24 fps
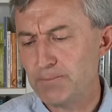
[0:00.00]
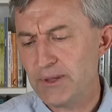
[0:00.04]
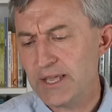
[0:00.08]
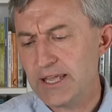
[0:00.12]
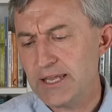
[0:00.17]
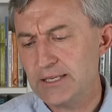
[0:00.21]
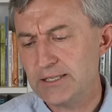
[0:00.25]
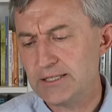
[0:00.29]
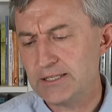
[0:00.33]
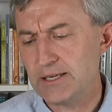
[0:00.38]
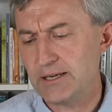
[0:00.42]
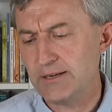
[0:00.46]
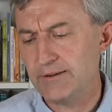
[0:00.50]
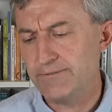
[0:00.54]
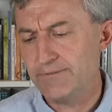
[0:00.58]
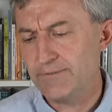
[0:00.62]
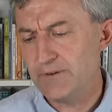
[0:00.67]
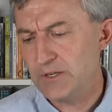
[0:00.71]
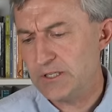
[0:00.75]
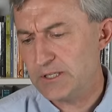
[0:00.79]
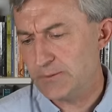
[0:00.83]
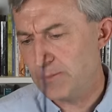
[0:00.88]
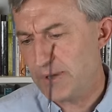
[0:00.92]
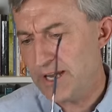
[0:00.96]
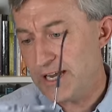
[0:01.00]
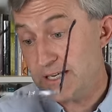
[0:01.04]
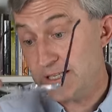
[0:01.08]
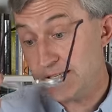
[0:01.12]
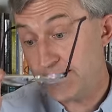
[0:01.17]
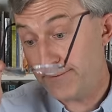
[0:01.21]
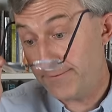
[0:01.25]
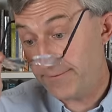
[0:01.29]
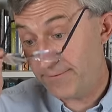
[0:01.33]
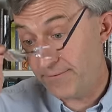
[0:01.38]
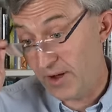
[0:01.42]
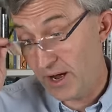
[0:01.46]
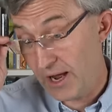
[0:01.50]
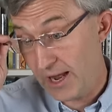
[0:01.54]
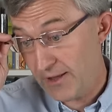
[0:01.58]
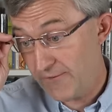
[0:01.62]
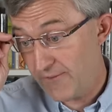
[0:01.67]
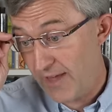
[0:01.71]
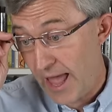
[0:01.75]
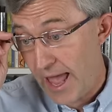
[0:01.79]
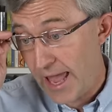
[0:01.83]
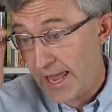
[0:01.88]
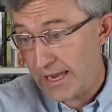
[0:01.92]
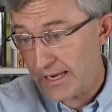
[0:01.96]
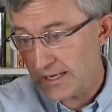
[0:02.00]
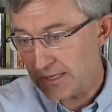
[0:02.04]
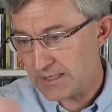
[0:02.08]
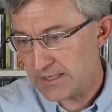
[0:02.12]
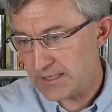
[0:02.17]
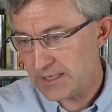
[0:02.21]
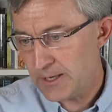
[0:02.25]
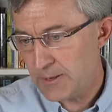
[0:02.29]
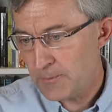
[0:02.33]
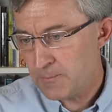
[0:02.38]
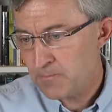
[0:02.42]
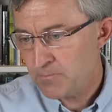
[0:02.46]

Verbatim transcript: Peter, 1 Peter 5:8,